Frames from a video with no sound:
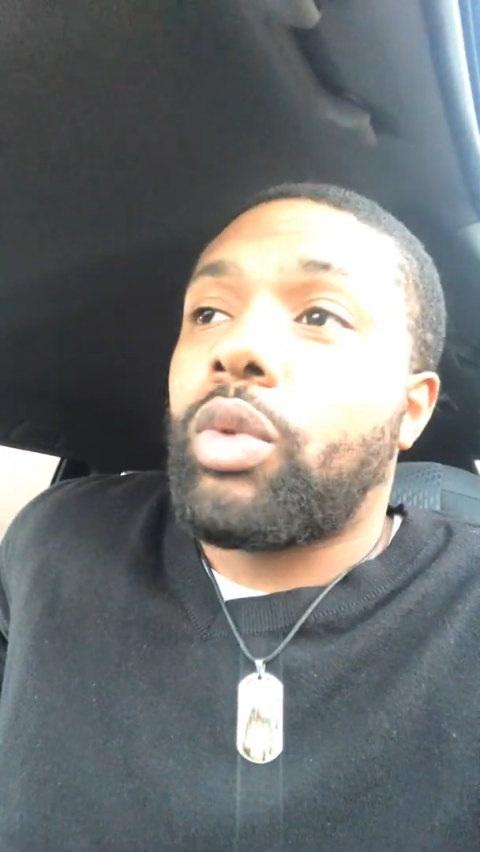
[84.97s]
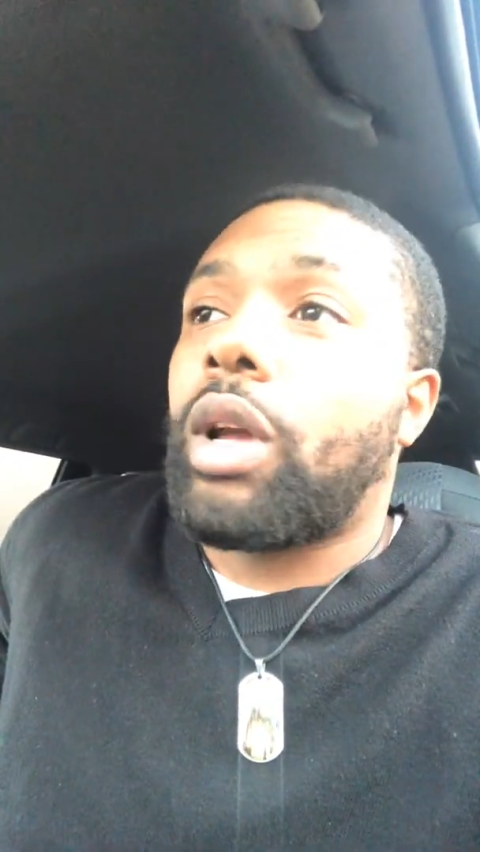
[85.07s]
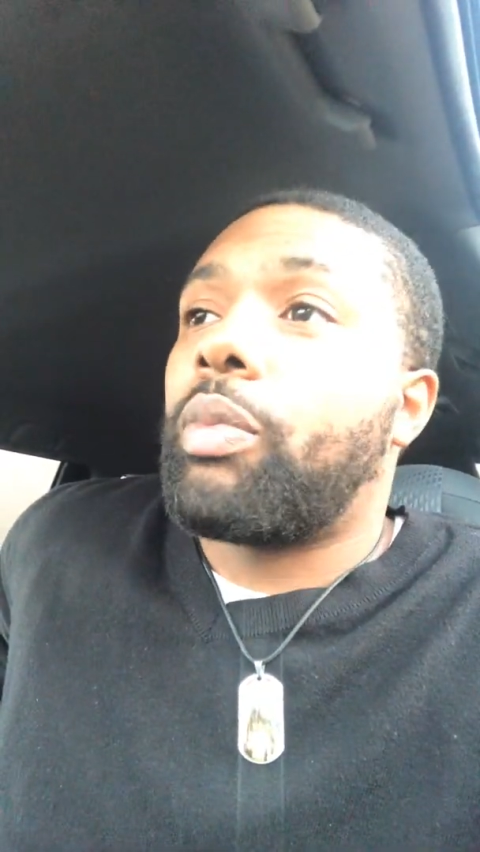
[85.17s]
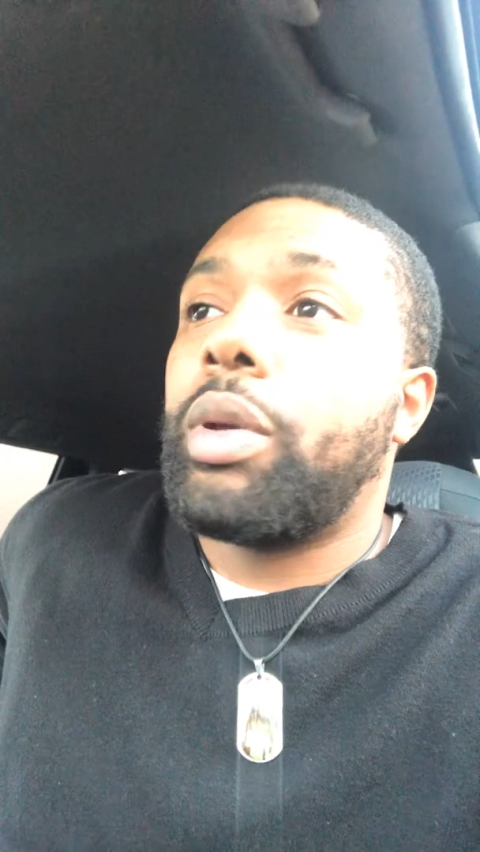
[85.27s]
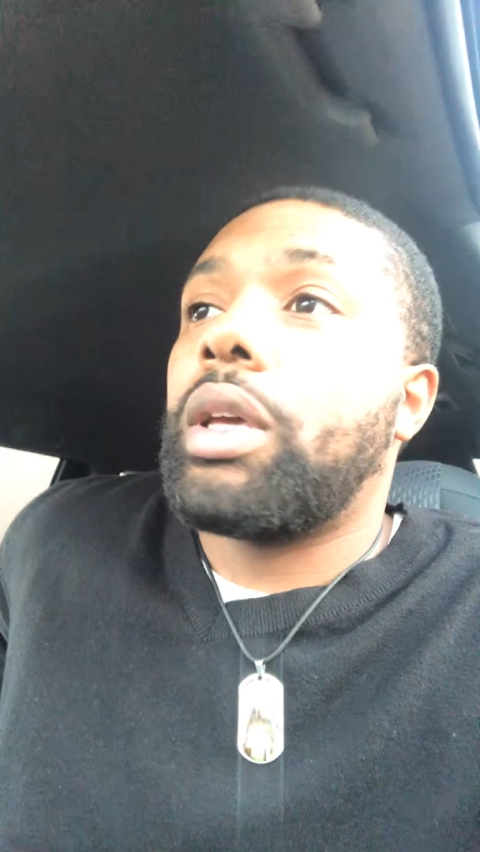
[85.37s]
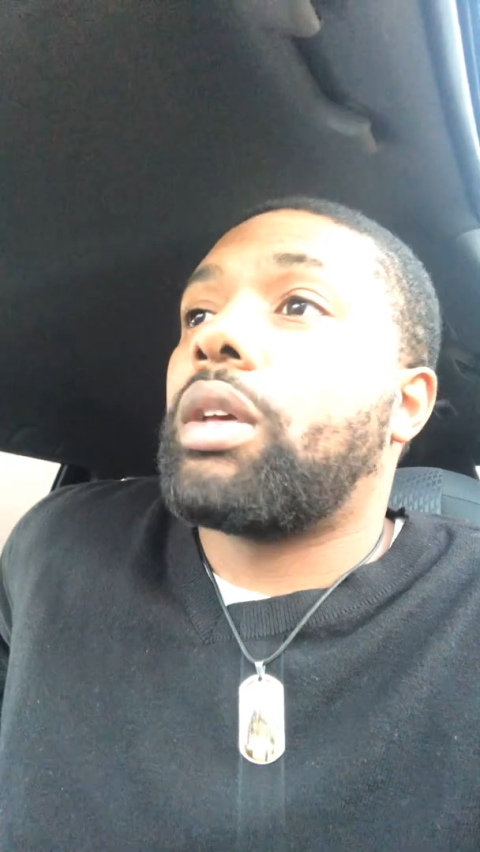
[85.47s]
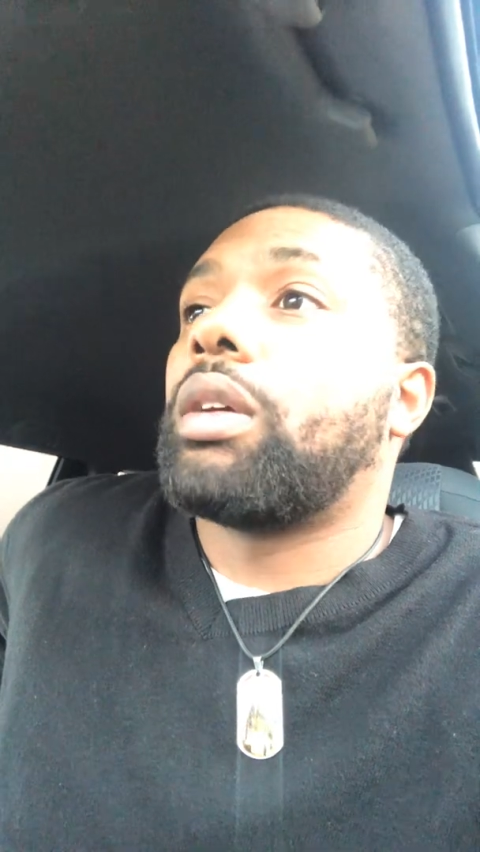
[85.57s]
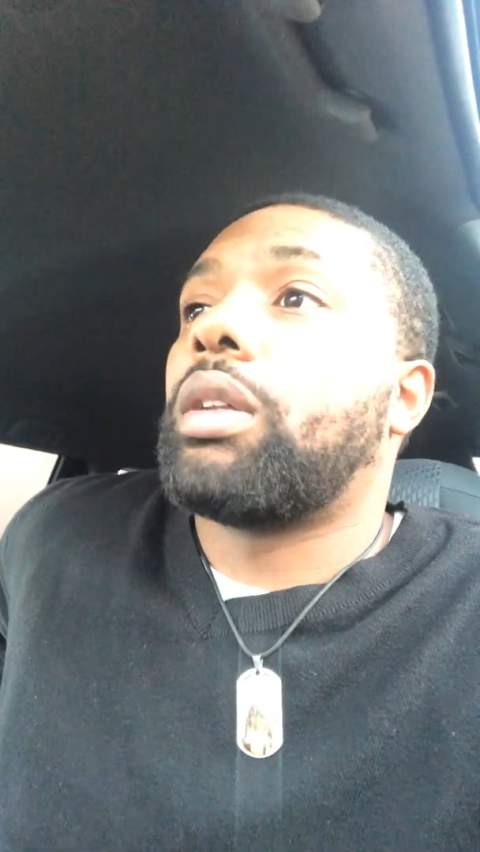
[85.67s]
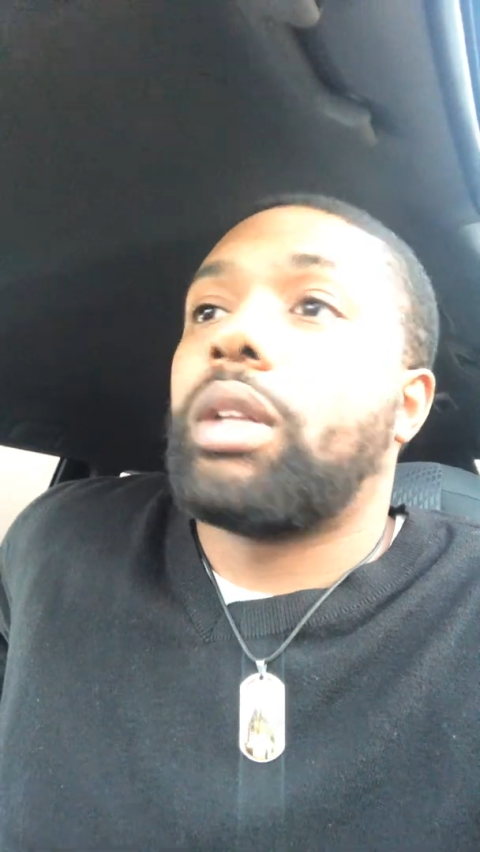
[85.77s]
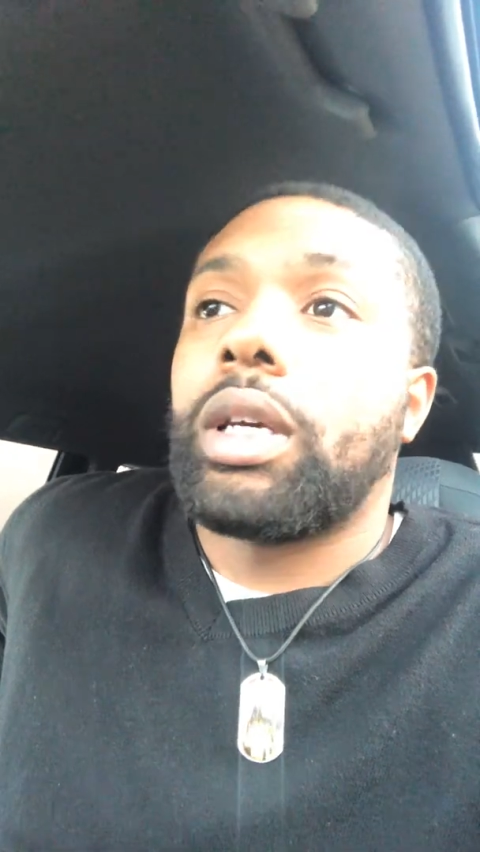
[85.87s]
round pick,
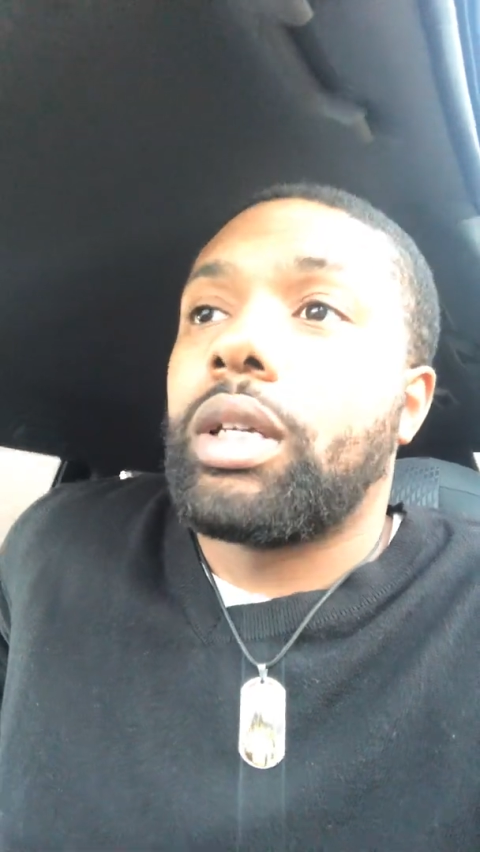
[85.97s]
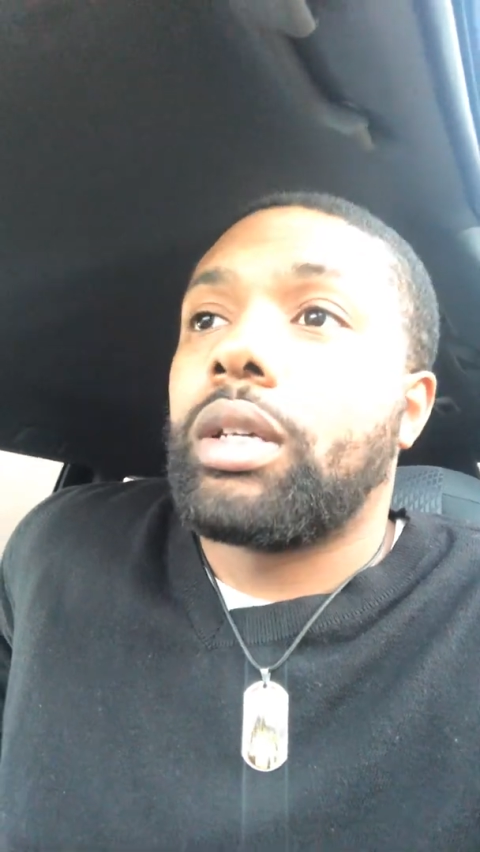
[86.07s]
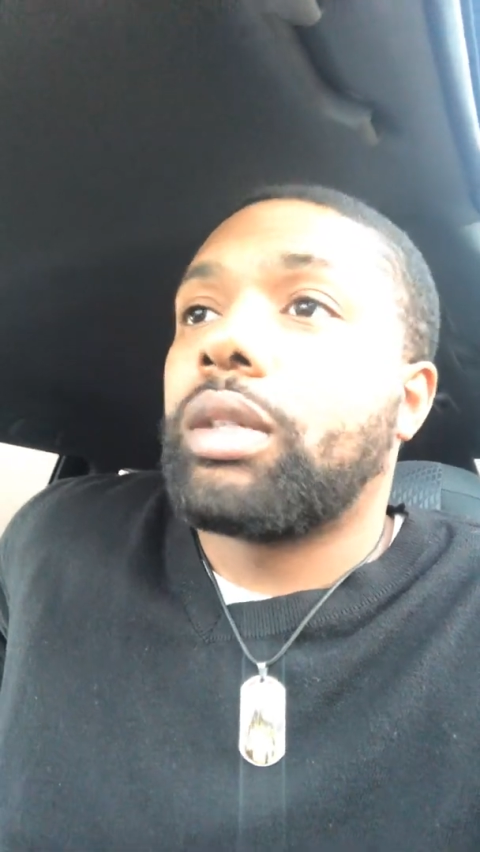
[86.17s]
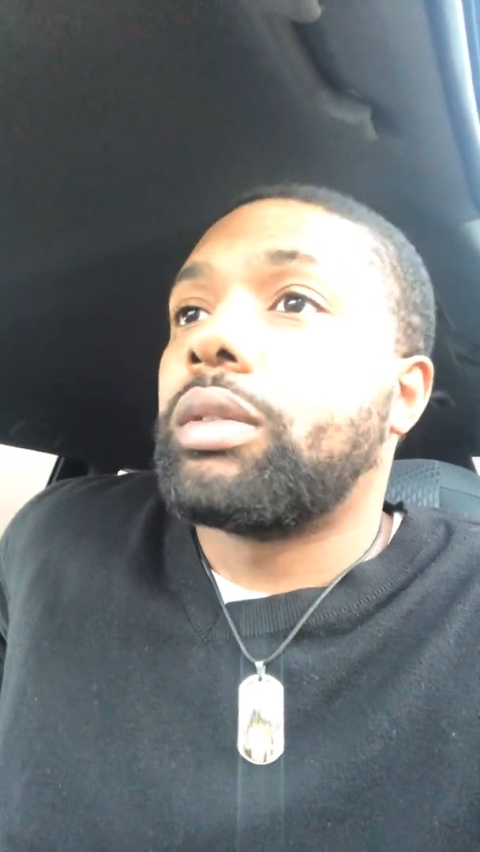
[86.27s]
like,